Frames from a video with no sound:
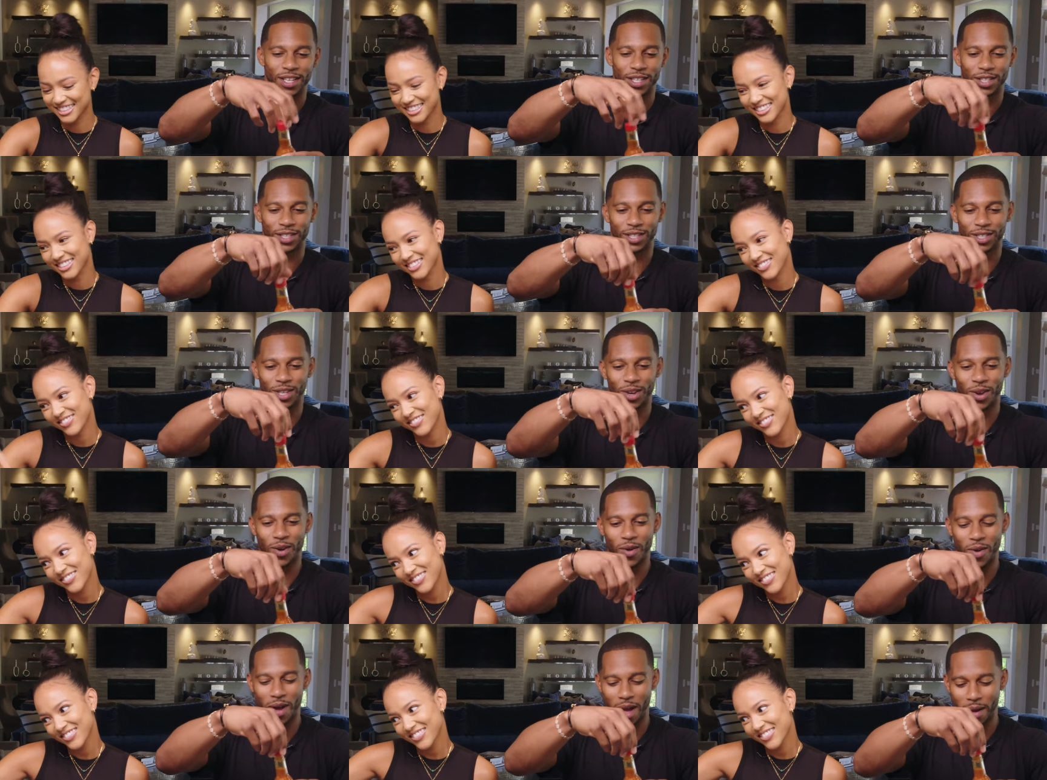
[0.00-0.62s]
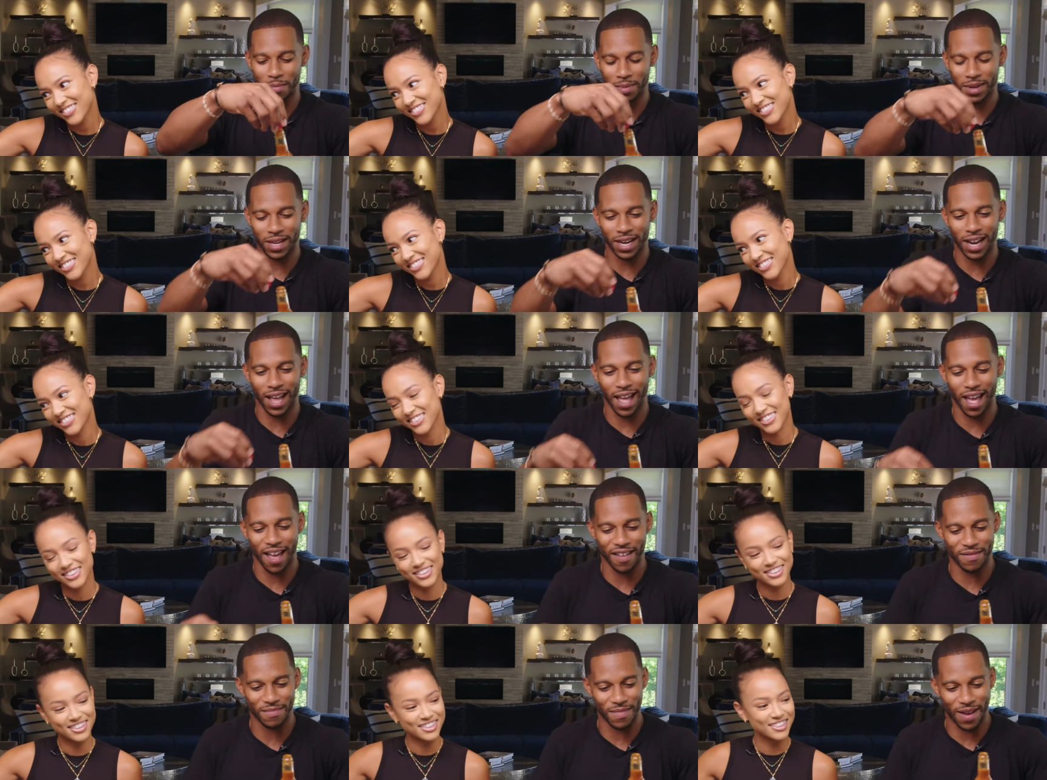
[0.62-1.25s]
Speaker 1: So I'm
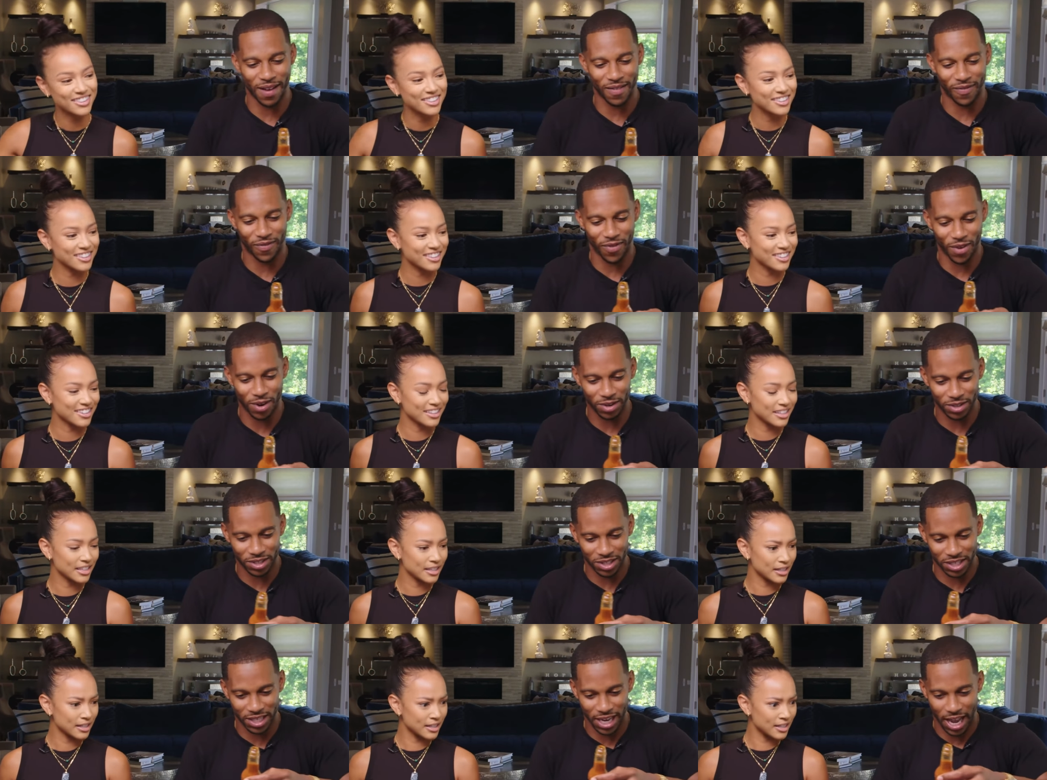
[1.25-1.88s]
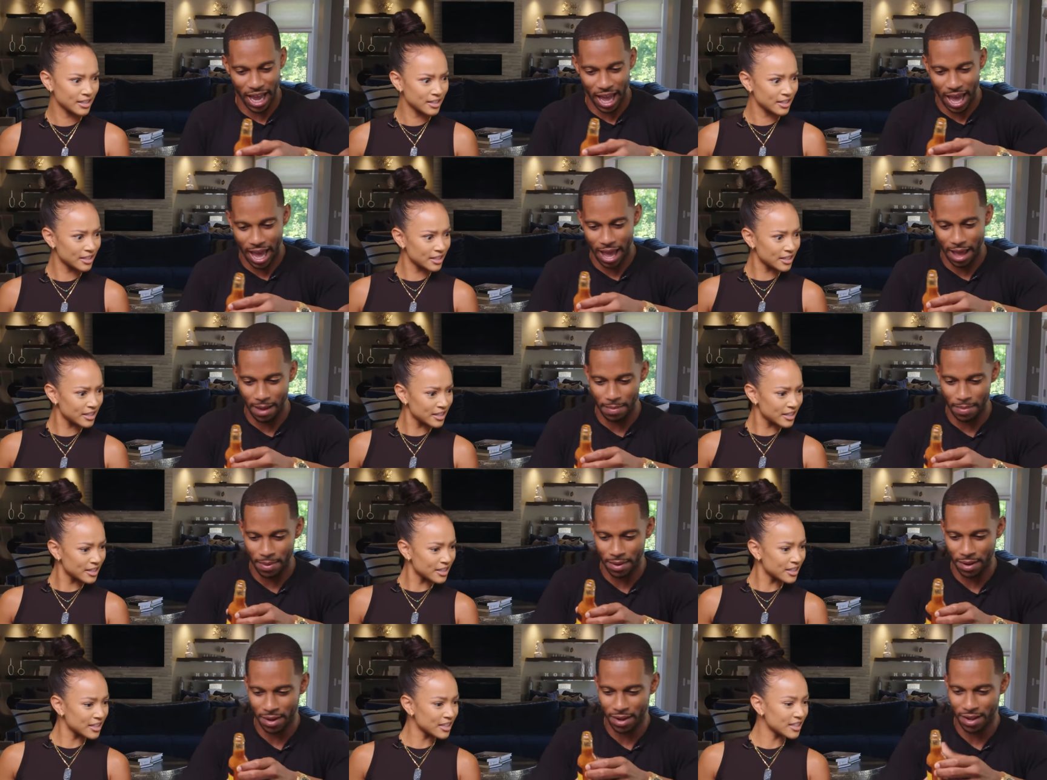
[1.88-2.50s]
gonna have my first
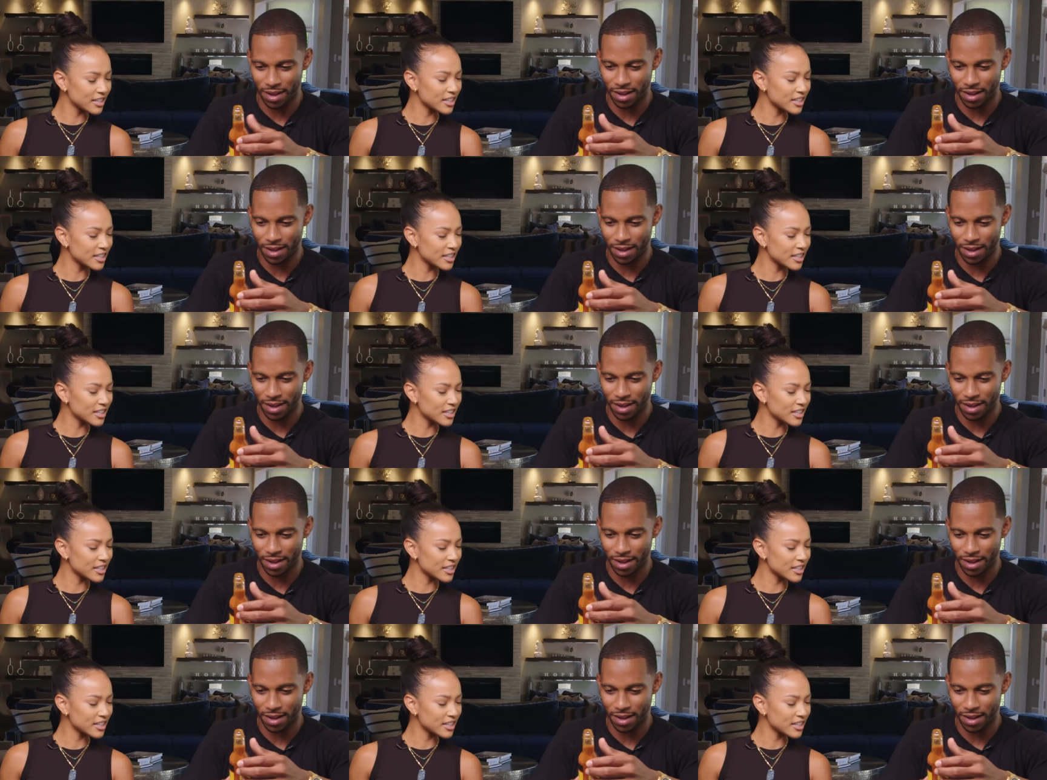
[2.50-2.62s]
dab.